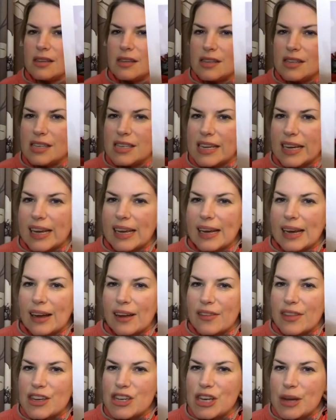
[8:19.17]
sticking out
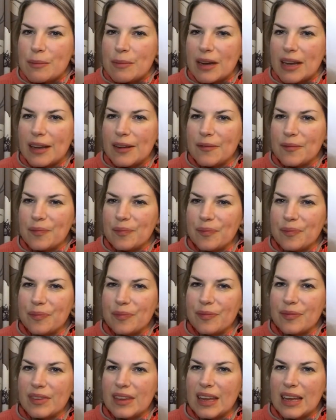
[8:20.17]
of the chimney.
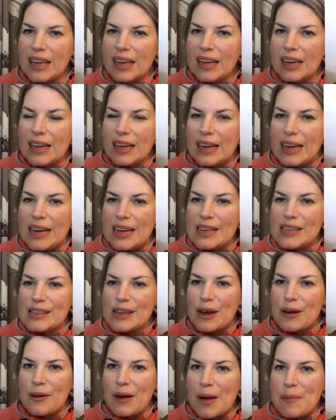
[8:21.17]

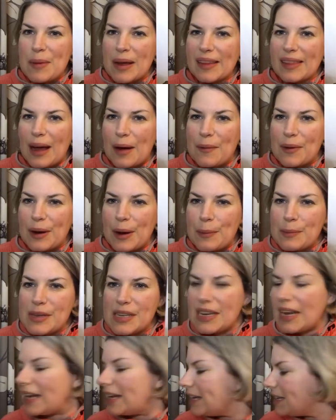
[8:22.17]
So I picked that one up
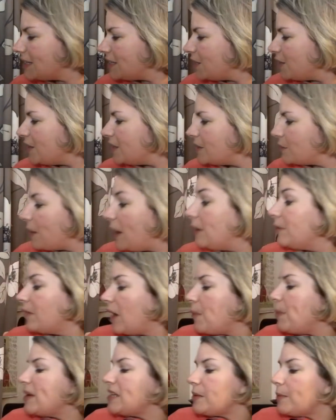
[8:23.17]
today as soon as well. I
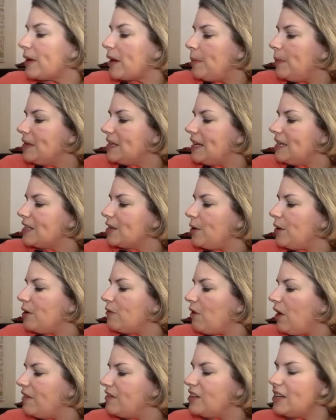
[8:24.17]
picked it up a couple of days ago and it
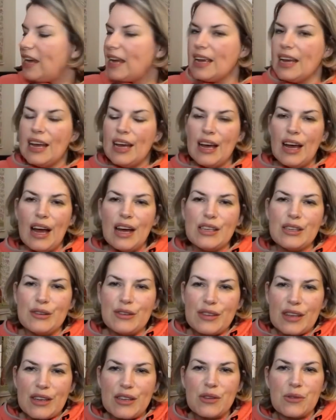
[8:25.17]
arrived today. As soon as
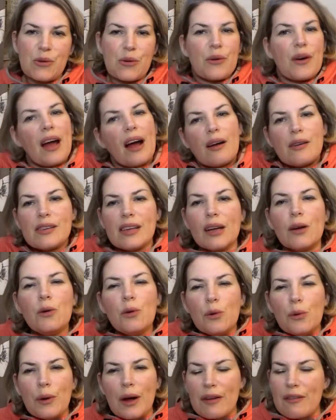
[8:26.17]
I saw it, I was like,
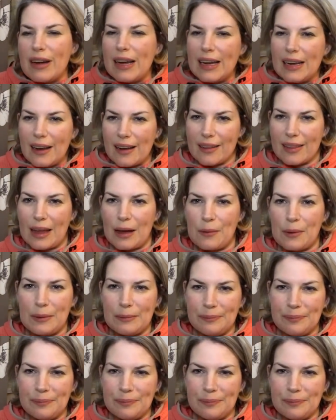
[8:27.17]
oh, I really like that one.